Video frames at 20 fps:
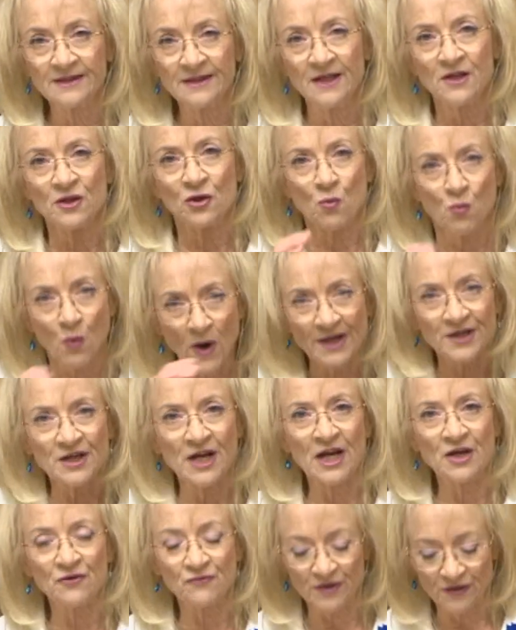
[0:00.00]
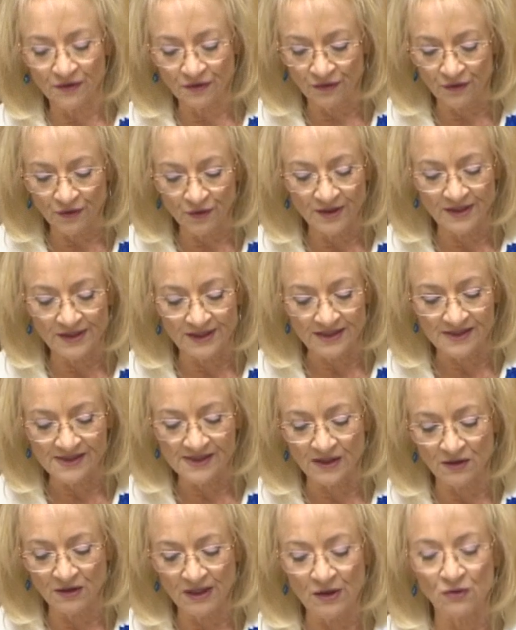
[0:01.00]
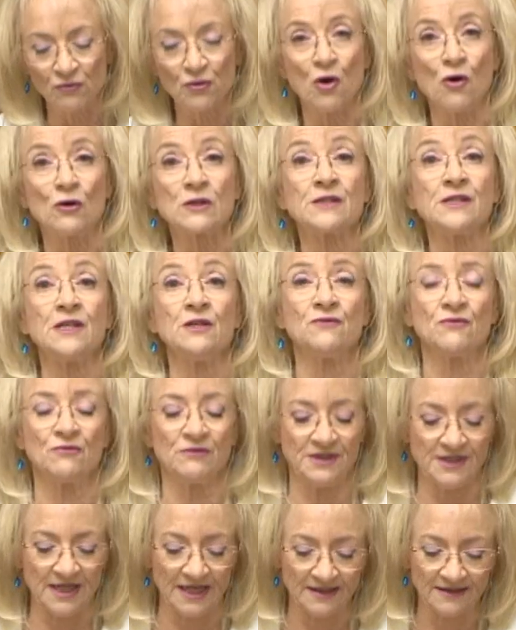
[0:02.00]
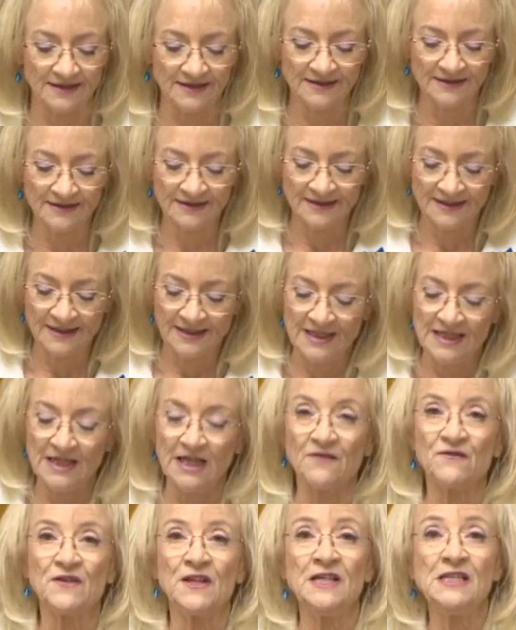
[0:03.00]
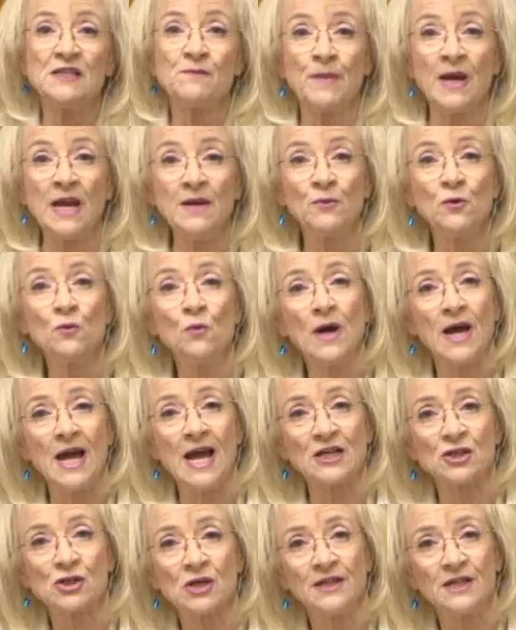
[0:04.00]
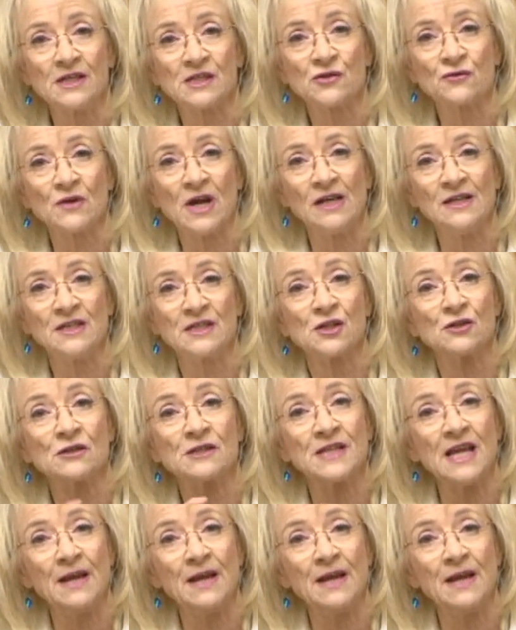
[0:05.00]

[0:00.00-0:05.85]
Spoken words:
the 130 still held hostage or dead, if these people were actually Australians, because they're